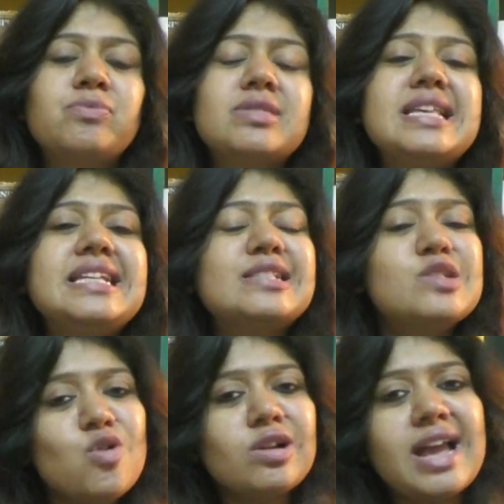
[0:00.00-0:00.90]

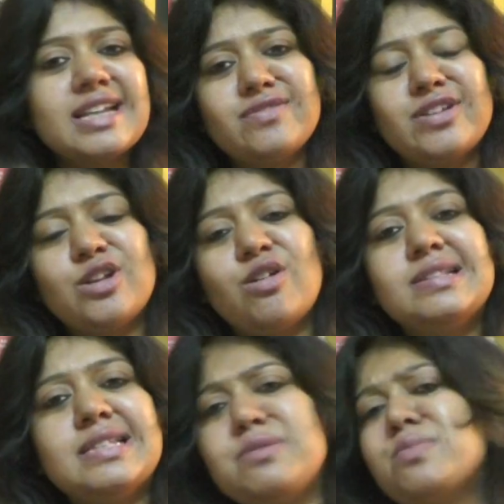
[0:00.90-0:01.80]
These look like difficult
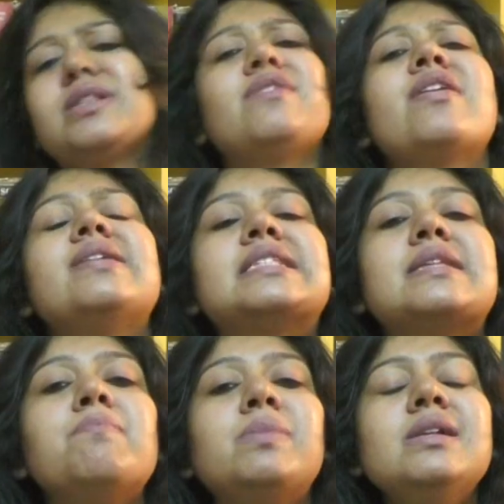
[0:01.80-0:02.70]
concepts, but they're very
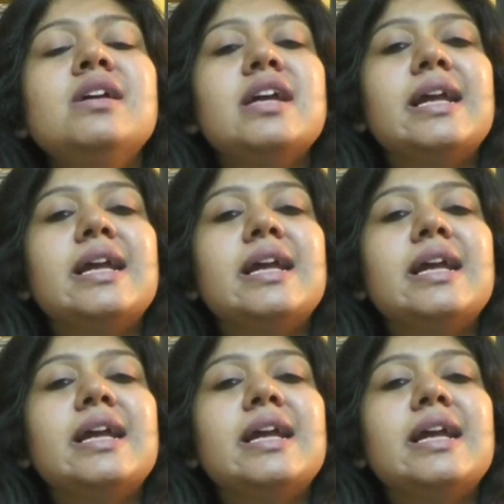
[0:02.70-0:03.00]
simple.